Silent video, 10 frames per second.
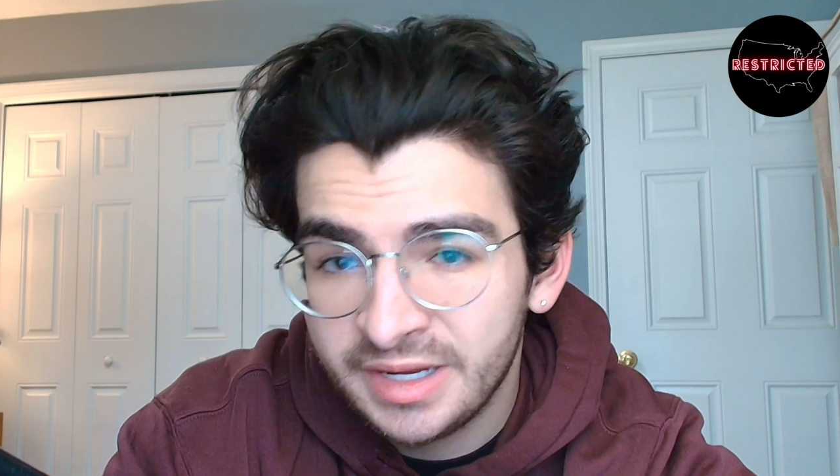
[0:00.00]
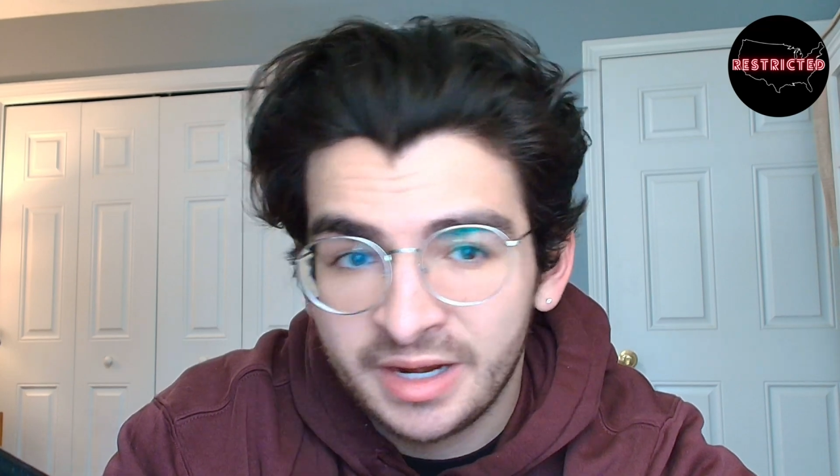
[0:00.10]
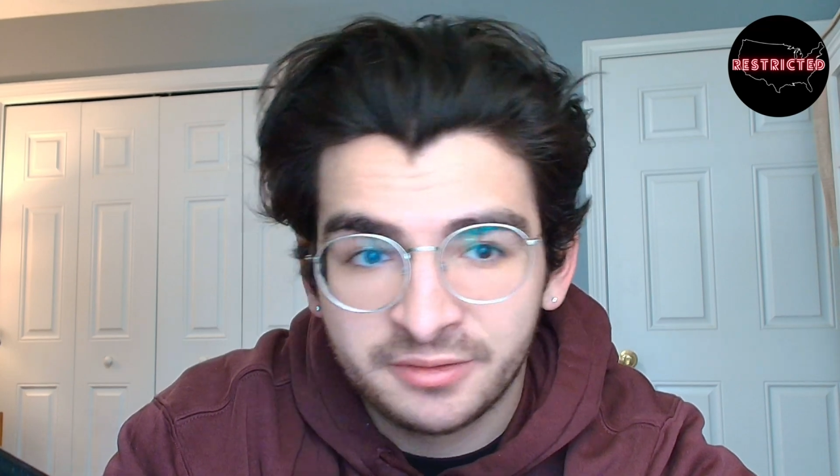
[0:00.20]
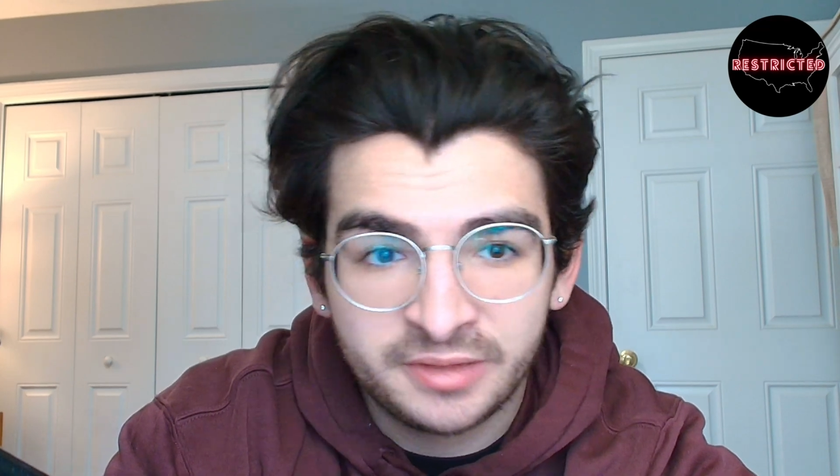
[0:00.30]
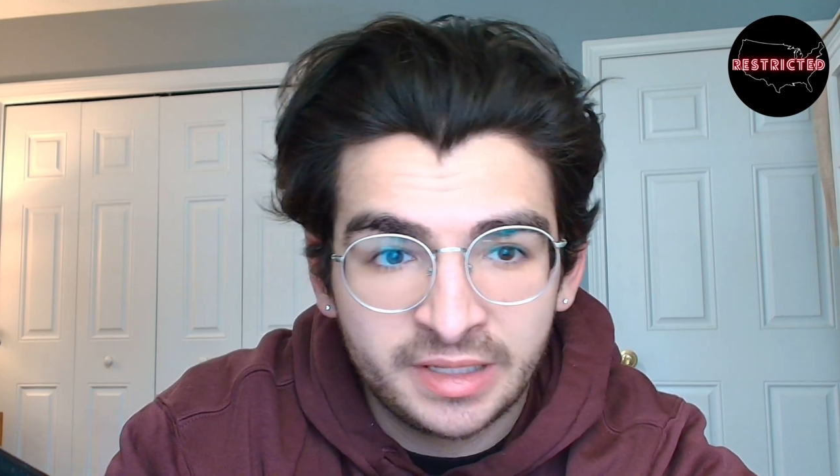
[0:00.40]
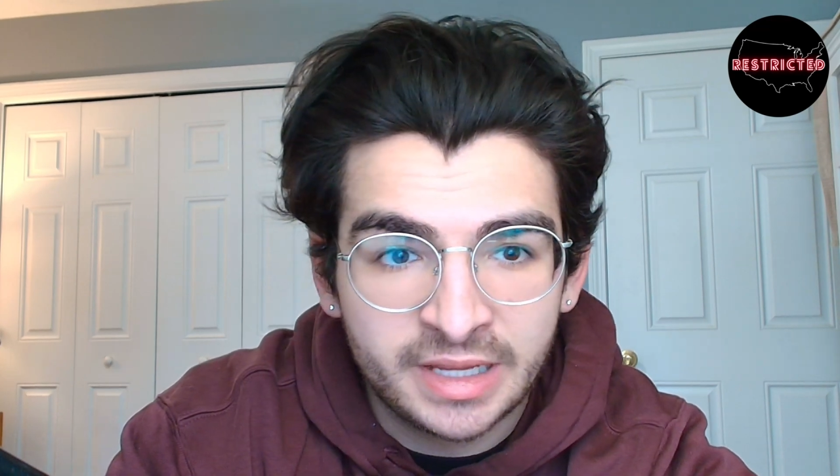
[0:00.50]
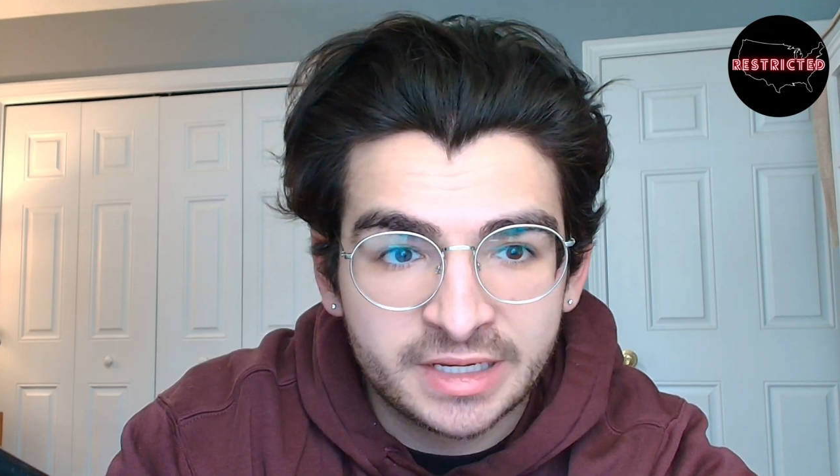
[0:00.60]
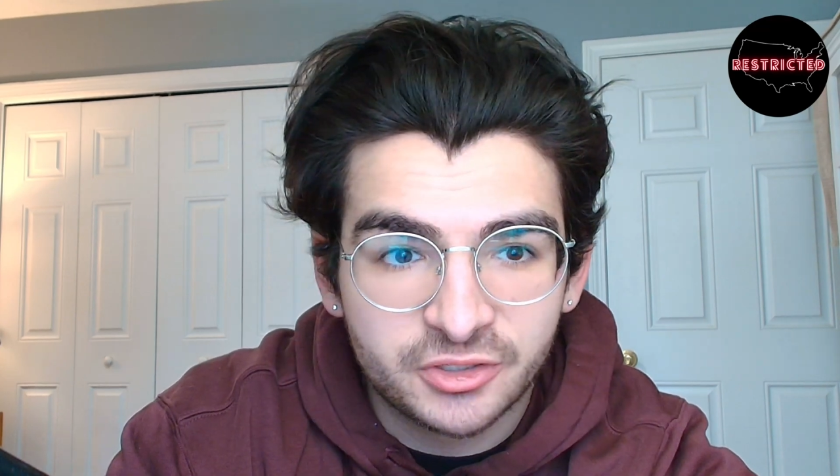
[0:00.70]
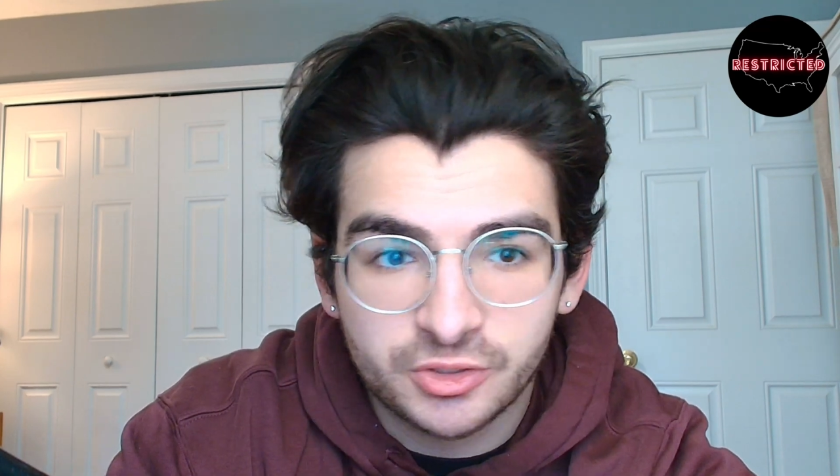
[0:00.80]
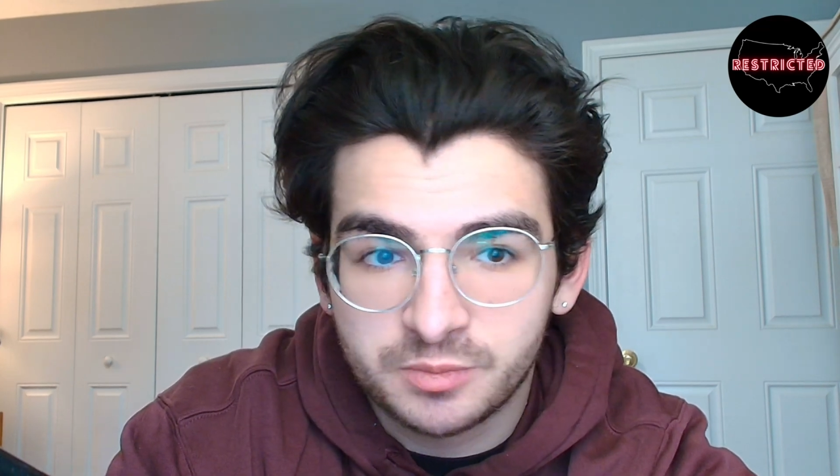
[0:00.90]
And I feel like
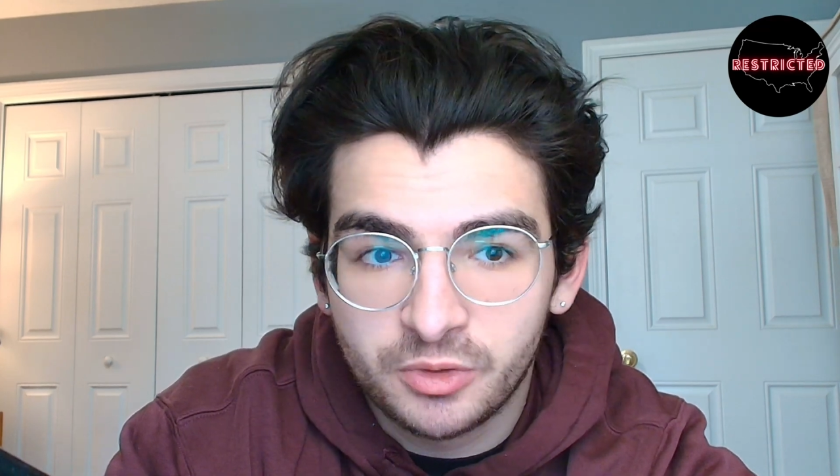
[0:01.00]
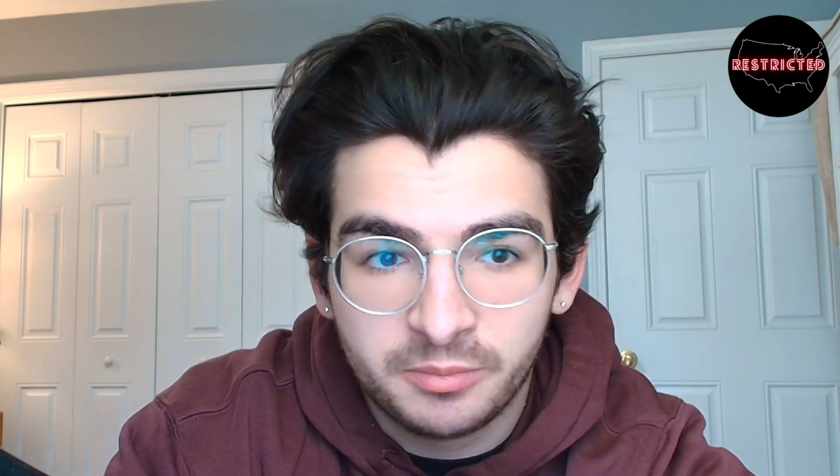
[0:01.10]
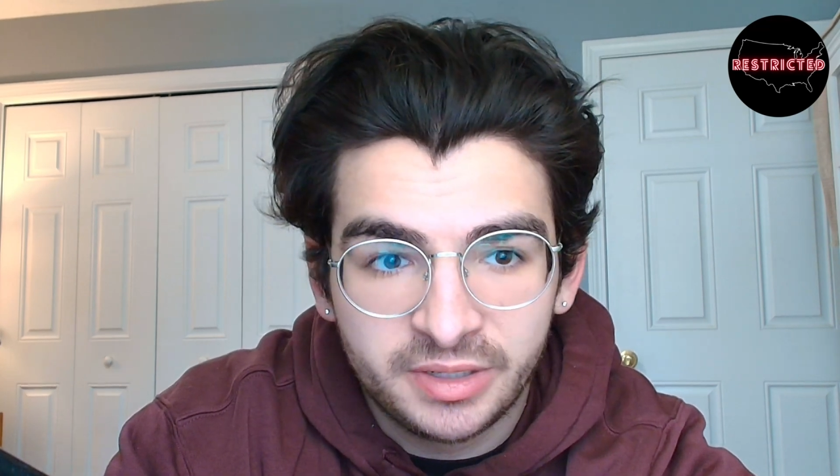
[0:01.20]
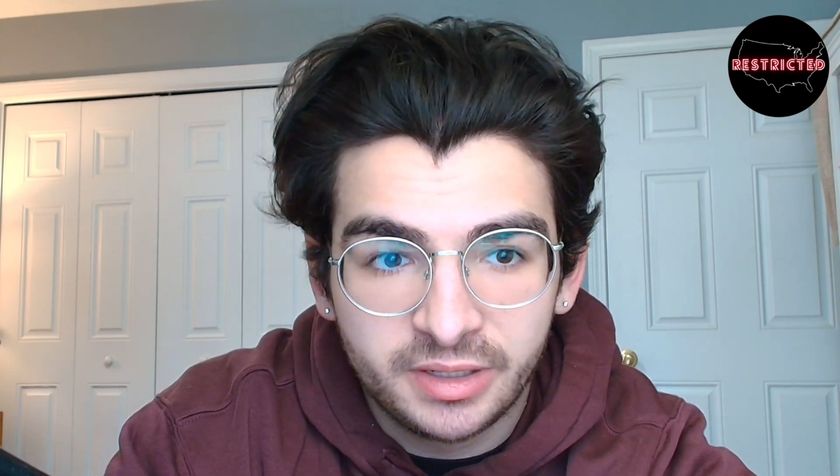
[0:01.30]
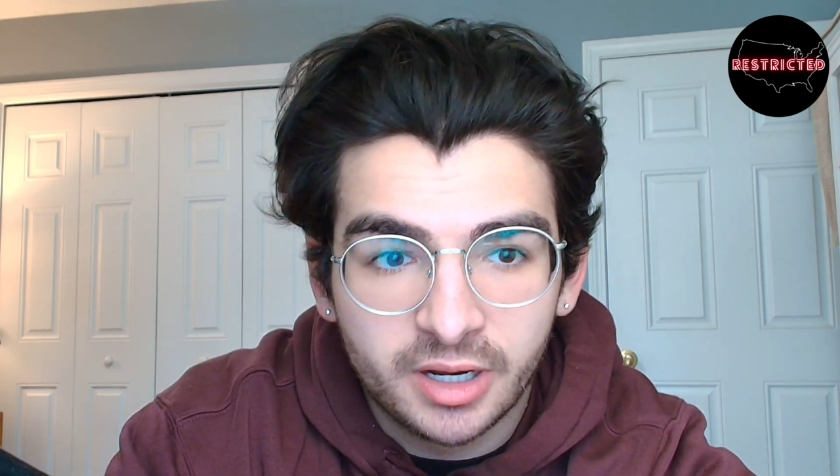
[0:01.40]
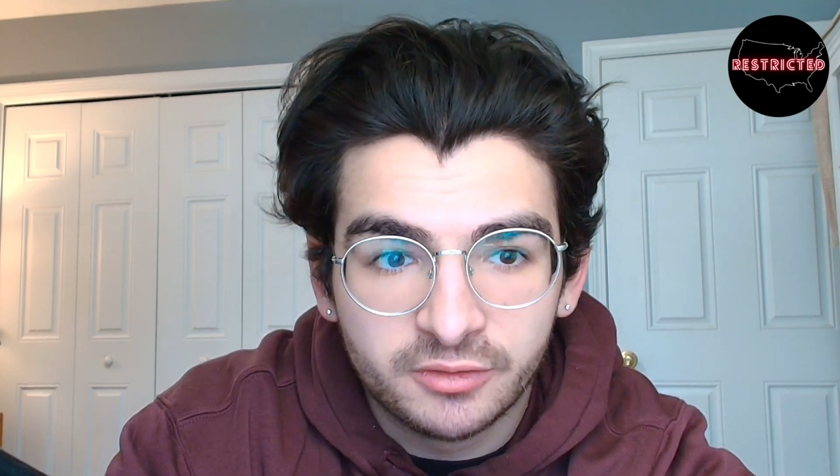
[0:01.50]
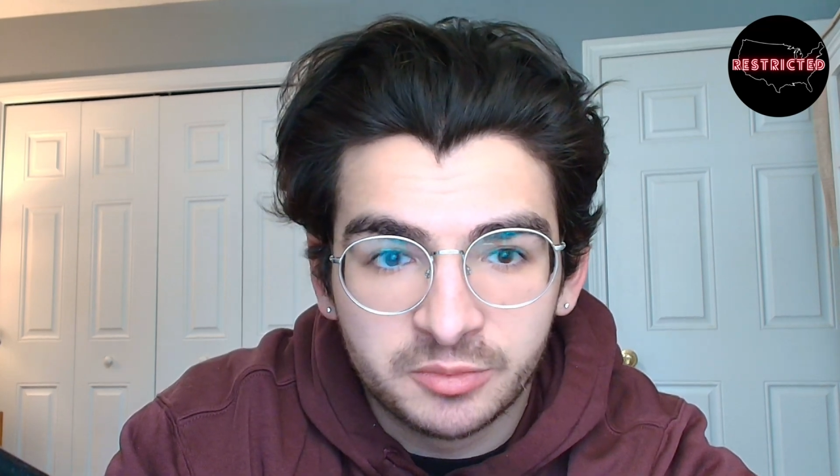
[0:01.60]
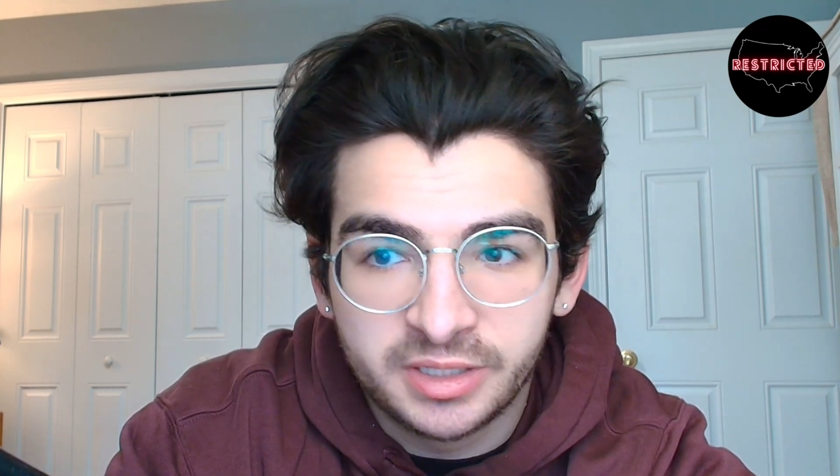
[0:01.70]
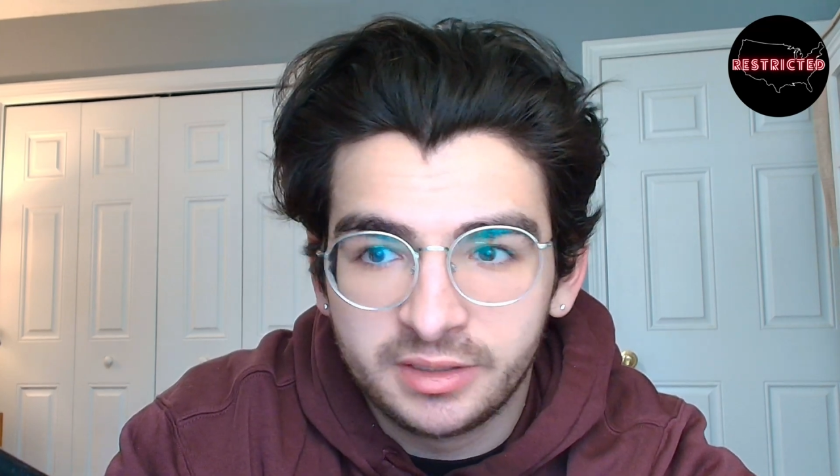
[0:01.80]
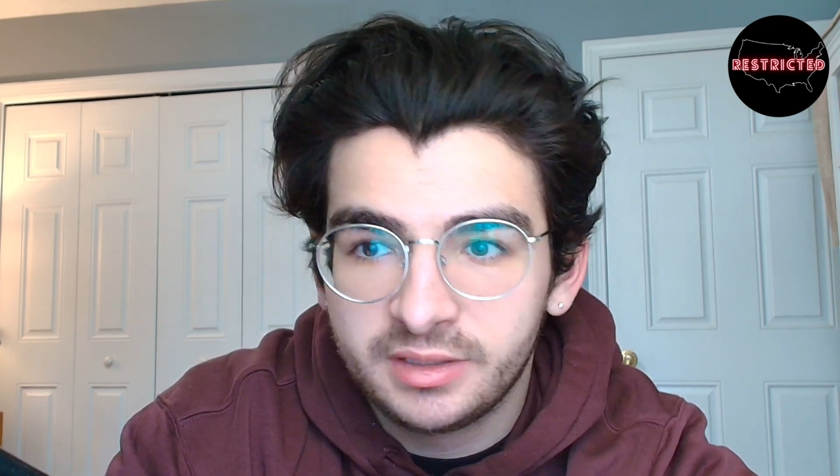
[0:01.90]
it's just more big
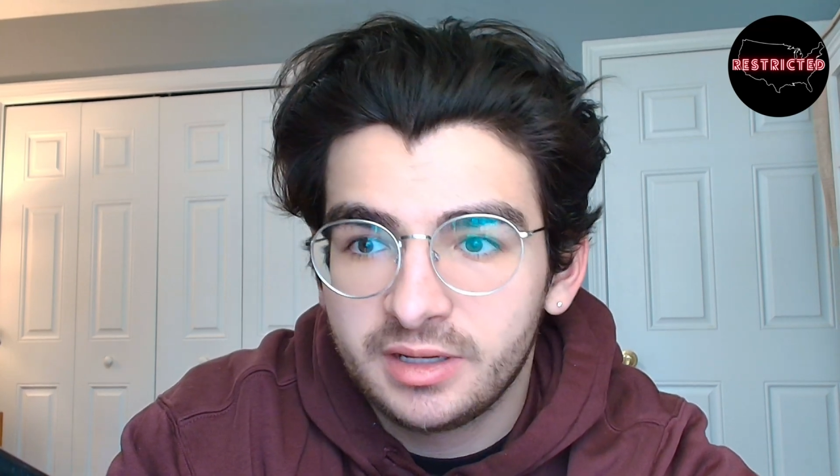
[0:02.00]
government